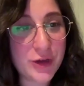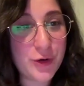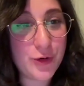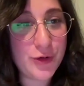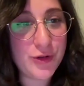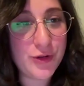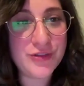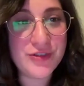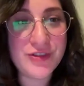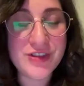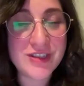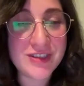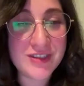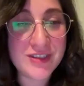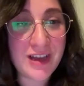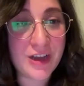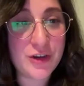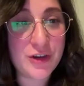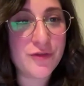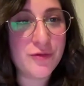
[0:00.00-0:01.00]
I called this
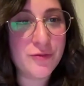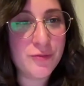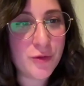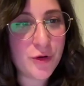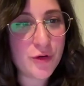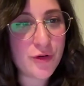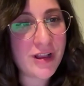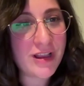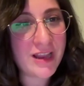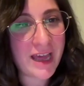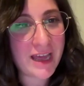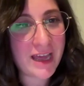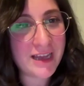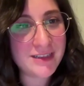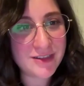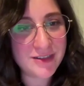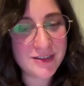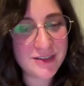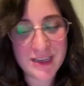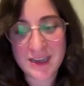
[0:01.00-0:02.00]
kind of moral
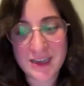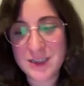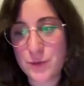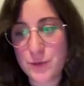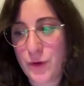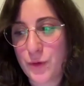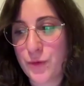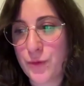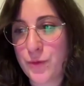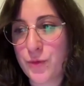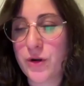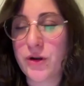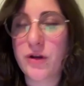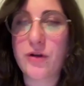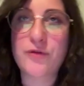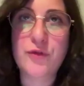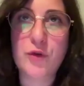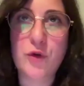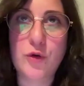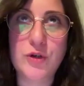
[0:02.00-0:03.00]
exercise, where we were,
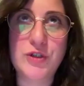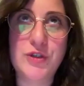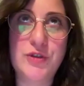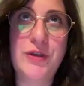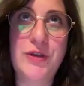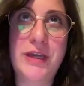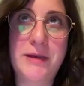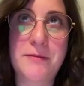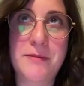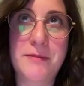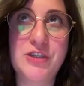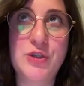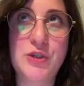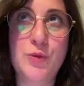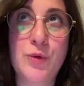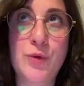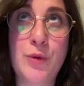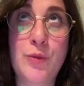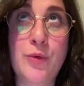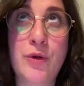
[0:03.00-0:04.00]
of course, you can
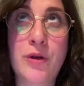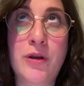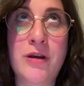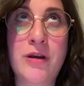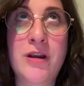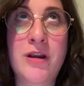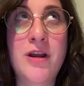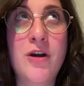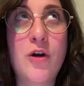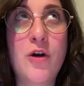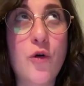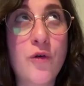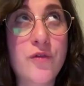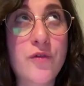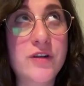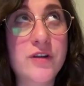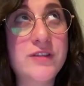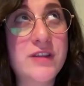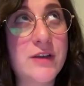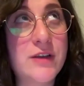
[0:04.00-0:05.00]
imagine, we were
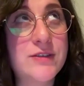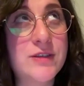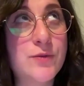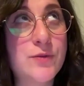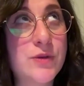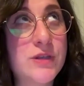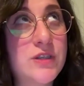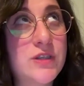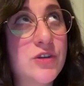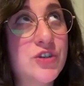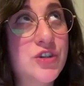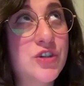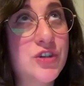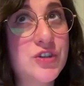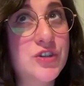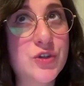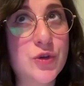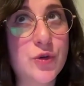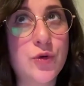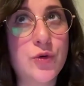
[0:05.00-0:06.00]
over 1,000
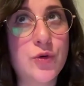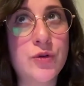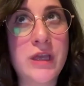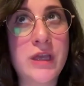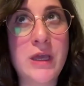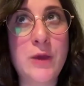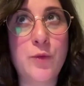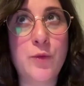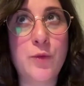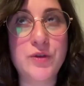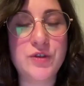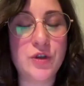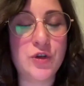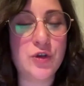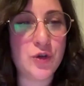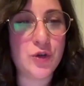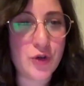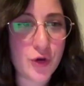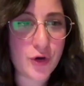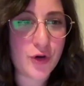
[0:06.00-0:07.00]
researchers. So it wasn't
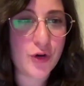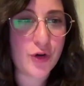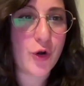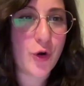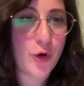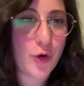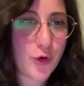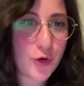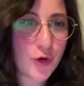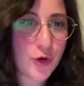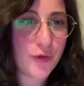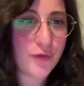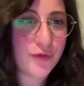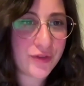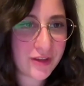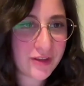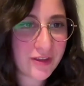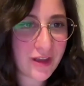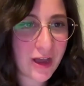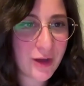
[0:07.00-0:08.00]
not all of
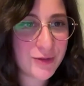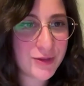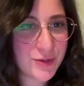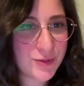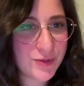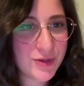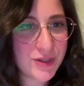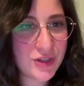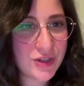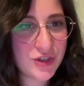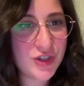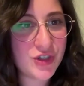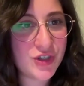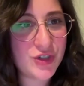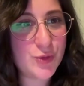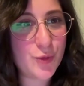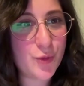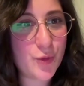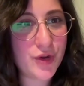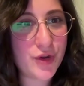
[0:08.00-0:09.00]
the 1,000
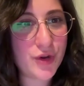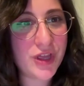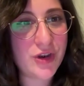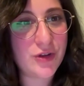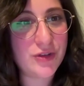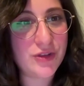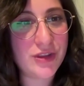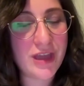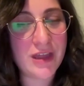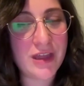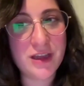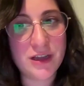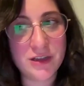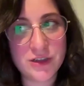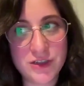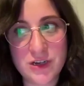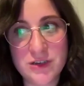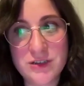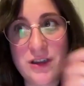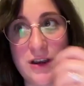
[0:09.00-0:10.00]
researchers working on the ethical
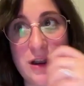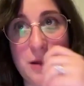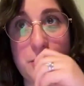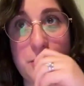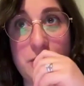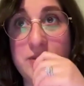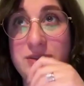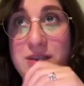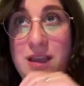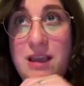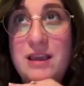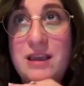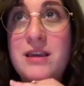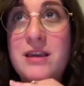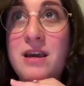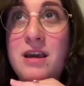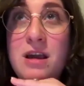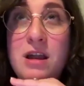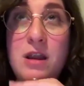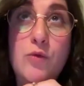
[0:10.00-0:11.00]
charter. I would say
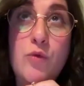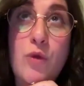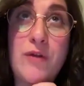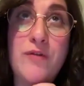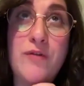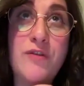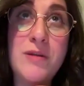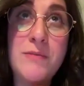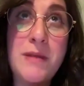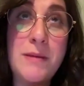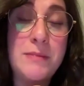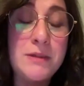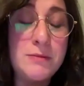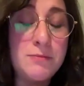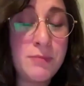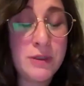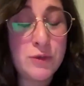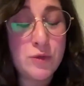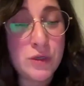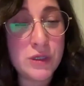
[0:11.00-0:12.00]
roughly maybe
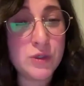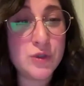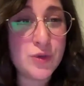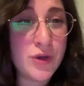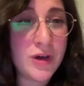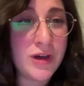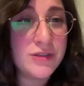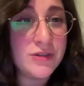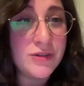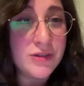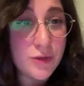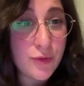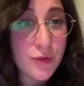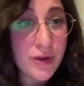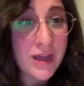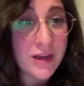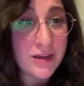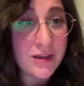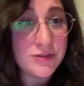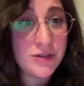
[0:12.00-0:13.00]
between 200,
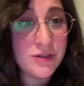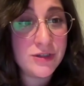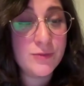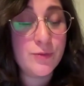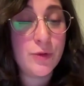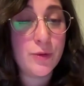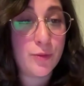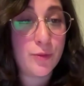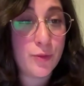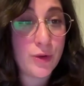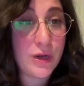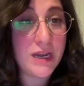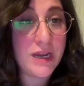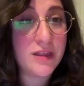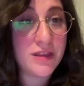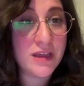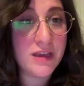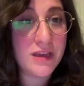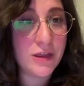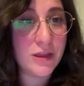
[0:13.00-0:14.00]
300, we're really
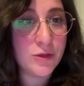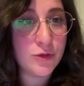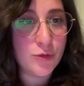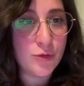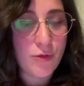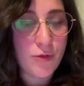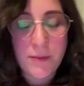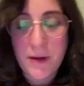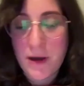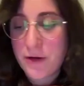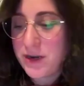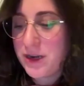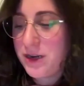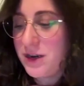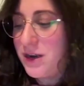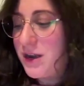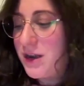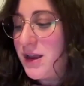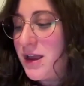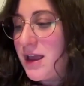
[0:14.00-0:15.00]
thinking through about
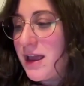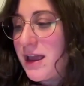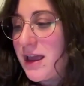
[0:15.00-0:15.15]
it.